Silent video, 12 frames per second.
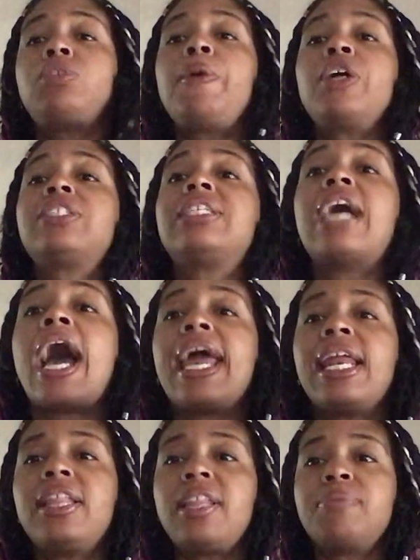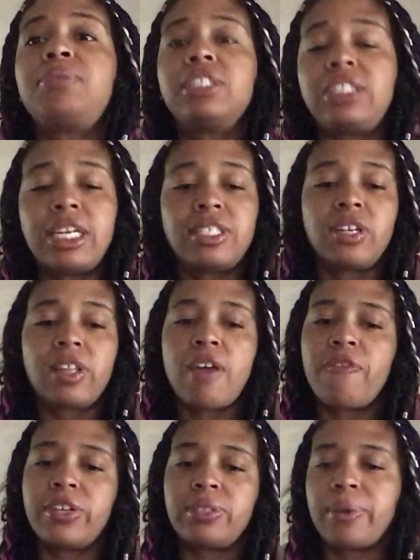spirit's guiding them to change their
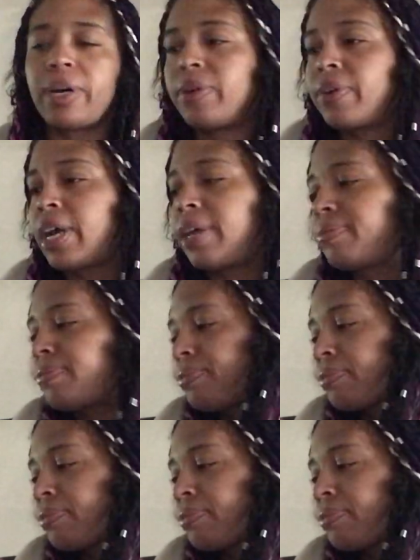life as well. Okay.